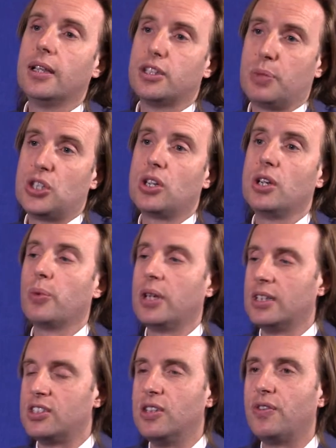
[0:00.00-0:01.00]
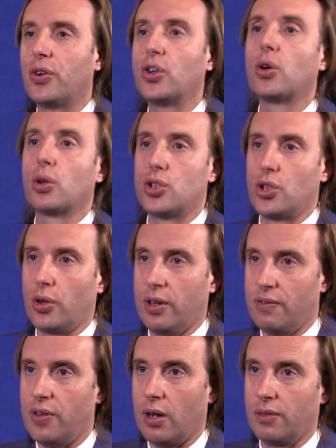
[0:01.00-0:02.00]
especially when it's different culture
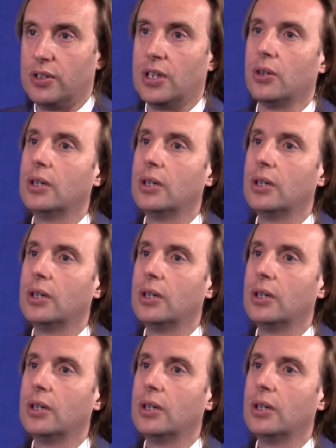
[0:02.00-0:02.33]
involved?